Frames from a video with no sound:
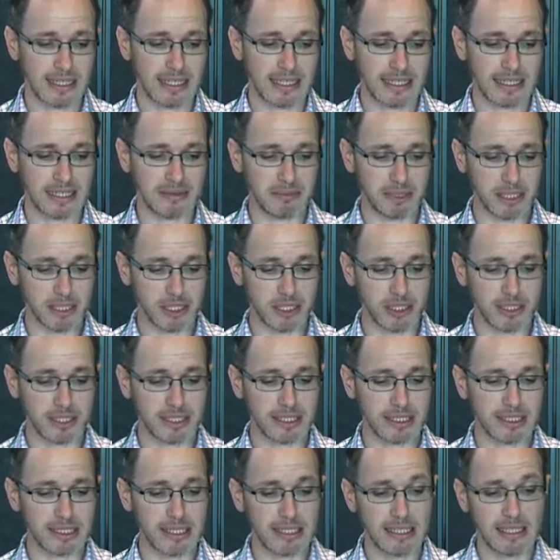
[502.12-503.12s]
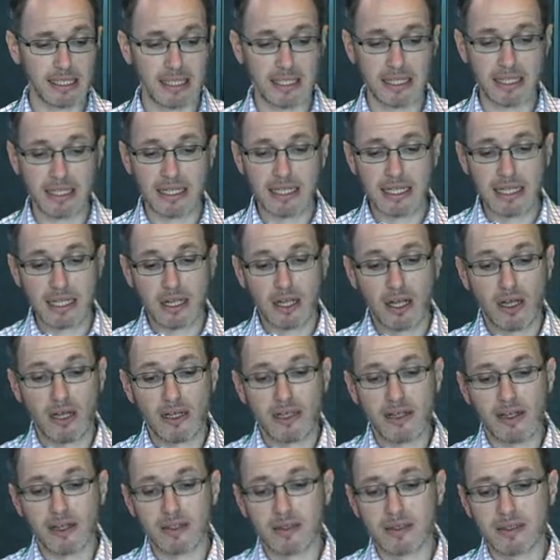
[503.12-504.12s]
uh, images.
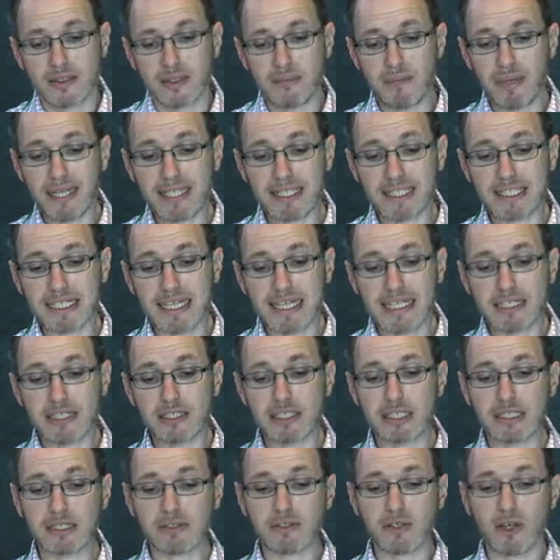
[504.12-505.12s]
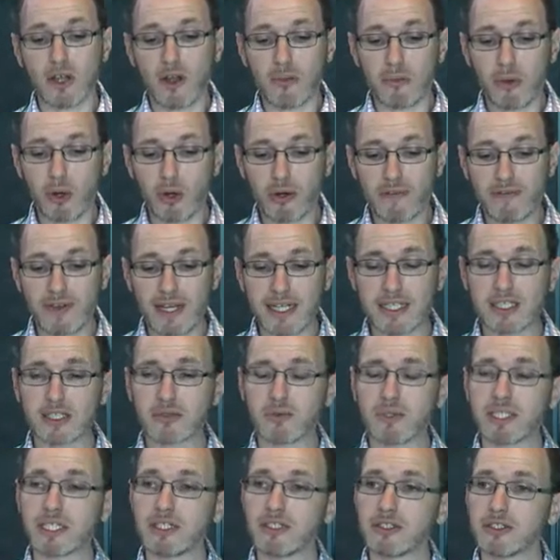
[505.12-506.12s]
The PET scanners are a lot more
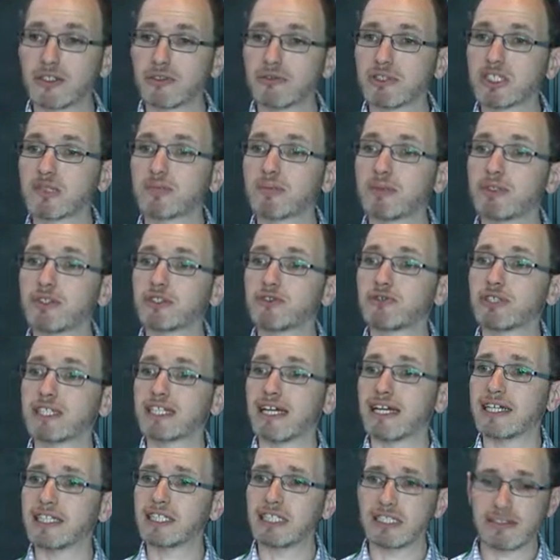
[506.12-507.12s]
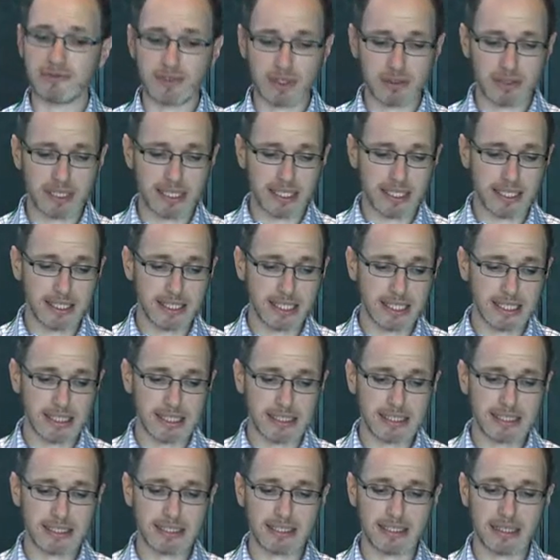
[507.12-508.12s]
advanced. We can do respiratory gating very easily.